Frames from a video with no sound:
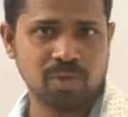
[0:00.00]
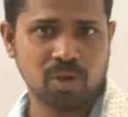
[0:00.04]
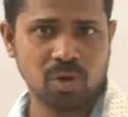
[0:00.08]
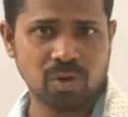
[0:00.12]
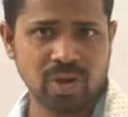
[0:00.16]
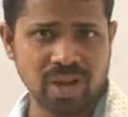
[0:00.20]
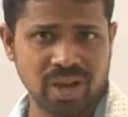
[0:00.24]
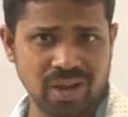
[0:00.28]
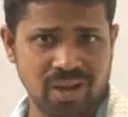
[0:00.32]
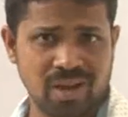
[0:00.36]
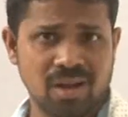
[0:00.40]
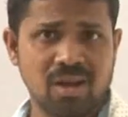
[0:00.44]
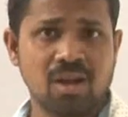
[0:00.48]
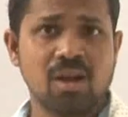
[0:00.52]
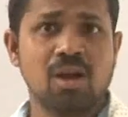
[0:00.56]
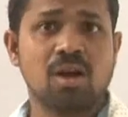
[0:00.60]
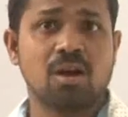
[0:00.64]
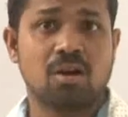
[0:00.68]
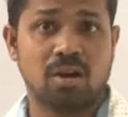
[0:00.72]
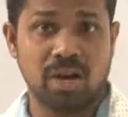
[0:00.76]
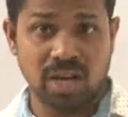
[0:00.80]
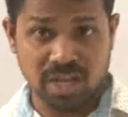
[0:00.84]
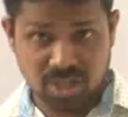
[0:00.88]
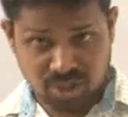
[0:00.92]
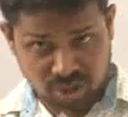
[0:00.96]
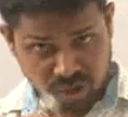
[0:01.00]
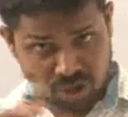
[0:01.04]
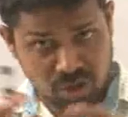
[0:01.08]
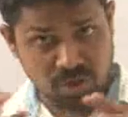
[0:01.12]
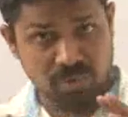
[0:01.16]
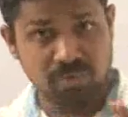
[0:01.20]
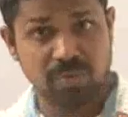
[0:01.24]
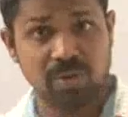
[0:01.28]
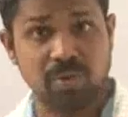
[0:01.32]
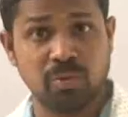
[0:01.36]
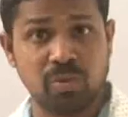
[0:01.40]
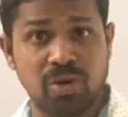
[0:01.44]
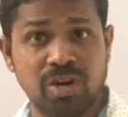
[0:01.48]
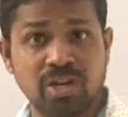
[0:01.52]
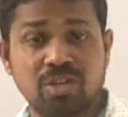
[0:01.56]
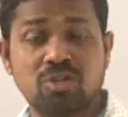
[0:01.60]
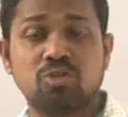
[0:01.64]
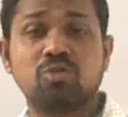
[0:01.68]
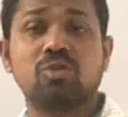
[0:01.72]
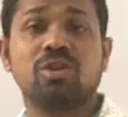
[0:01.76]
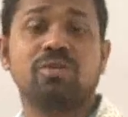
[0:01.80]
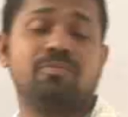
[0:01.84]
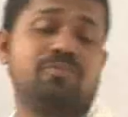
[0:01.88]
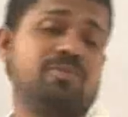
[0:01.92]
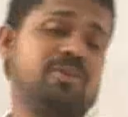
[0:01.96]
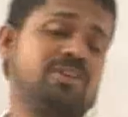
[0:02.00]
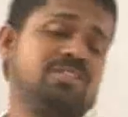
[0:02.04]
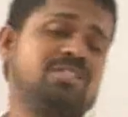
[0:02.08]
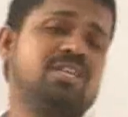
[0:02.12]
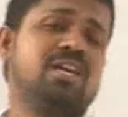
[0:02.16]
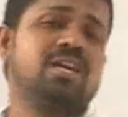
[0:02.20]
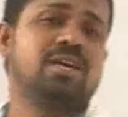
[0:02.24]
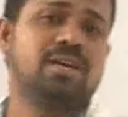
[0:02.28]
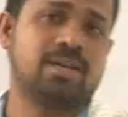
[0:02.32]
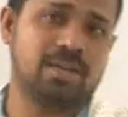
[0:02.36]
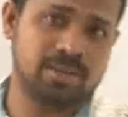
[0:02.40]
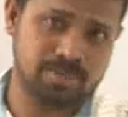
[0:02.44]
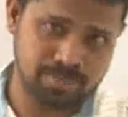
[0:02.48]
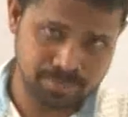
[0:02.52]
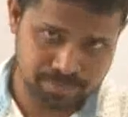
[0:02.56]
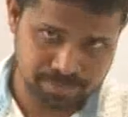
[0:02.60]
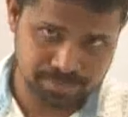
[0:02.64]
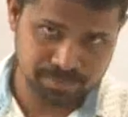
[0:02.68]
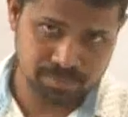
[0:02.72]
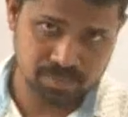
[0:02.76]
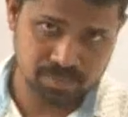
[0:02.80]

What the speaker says: Okay, collection of units to represent